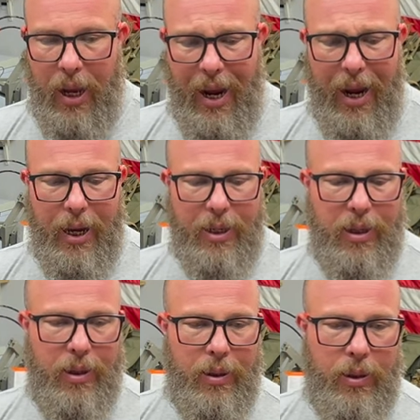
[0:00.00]
And
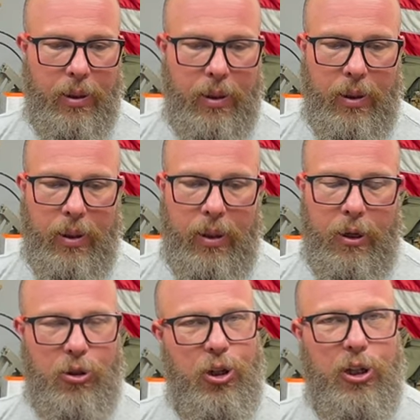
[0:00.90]

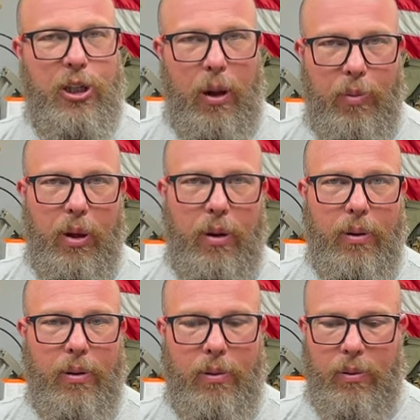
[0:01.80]
there's just something
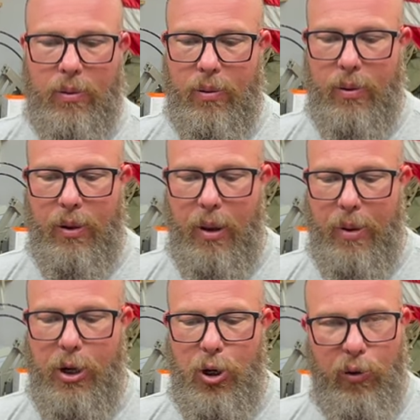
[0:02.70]
that
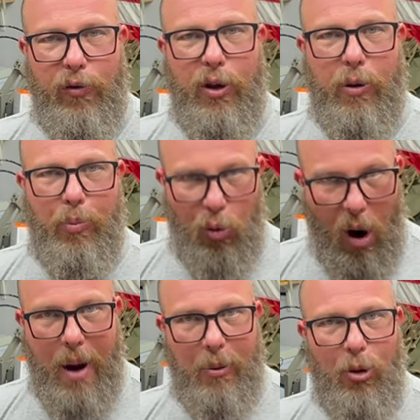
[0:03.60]
makes you feel
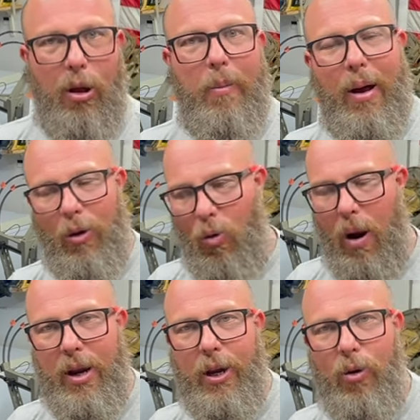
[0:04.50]
primal about
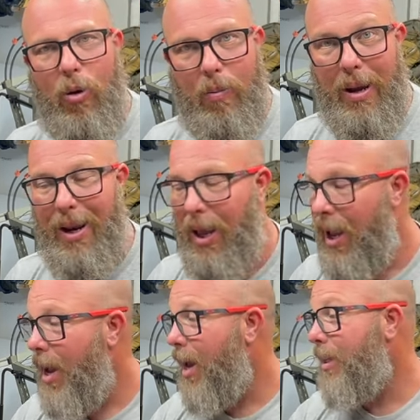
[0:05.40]
grinding your own meat.
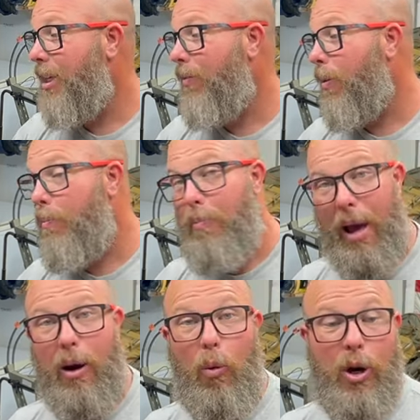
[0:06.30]
And it's even
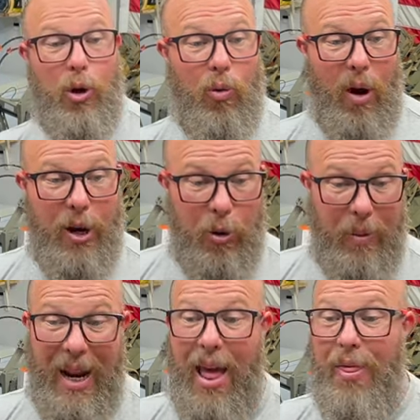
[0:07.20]
better when you grind your
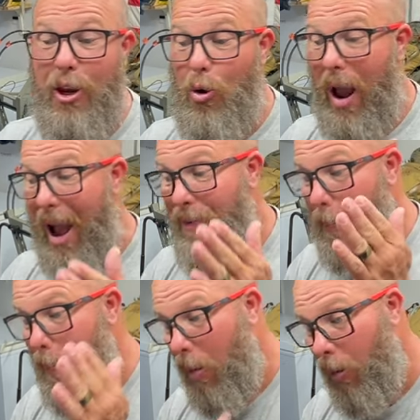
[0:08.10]
meat and then you have a
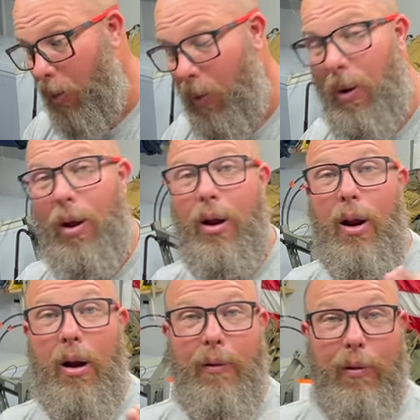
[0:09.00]
burger
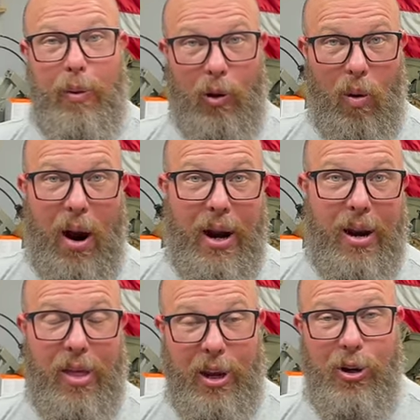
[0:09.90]
from the grind
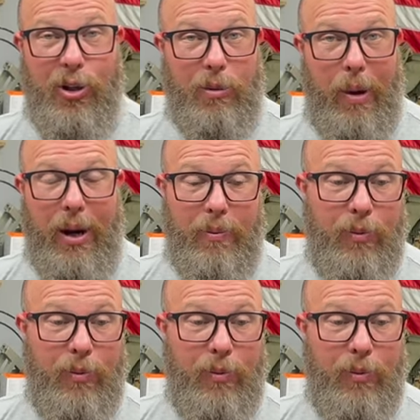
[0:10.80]
that you just made.